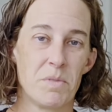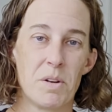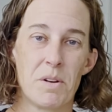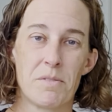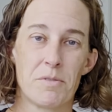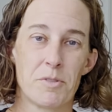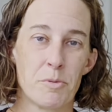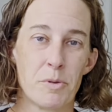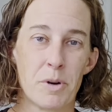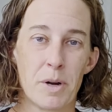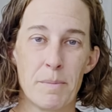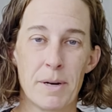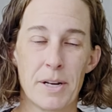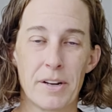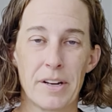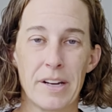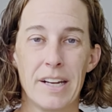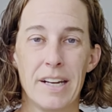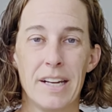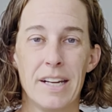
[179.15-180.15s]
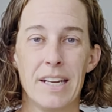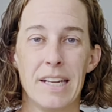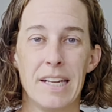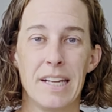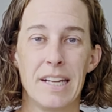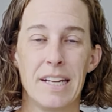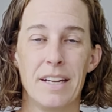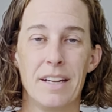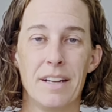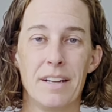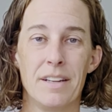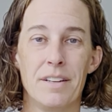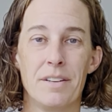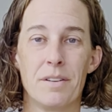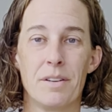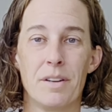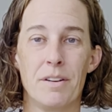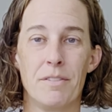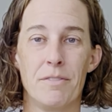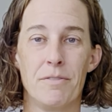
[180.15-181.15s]
You don't have to worry about it.
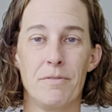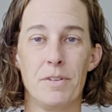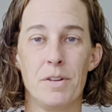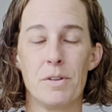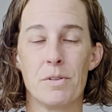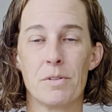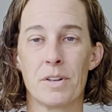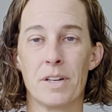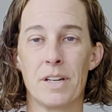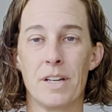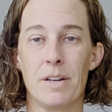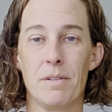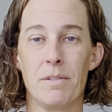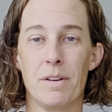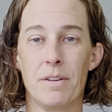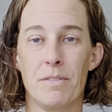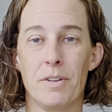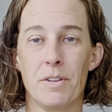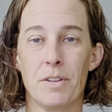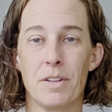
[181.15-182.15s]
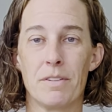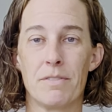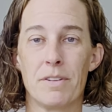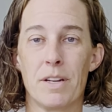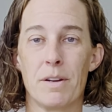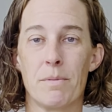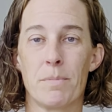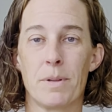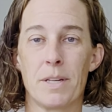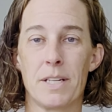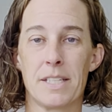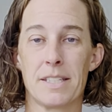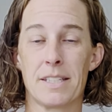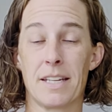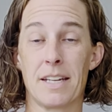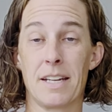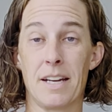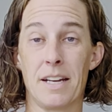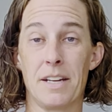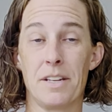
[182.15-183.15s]
And if you live any
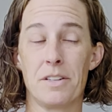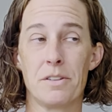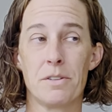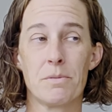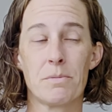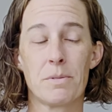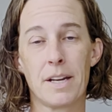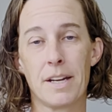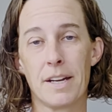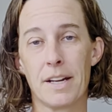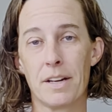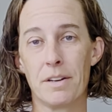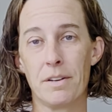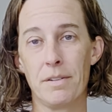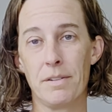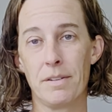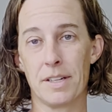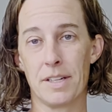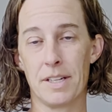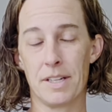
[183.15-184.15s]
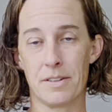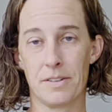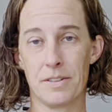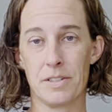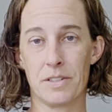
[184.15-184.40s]
place like I do right now in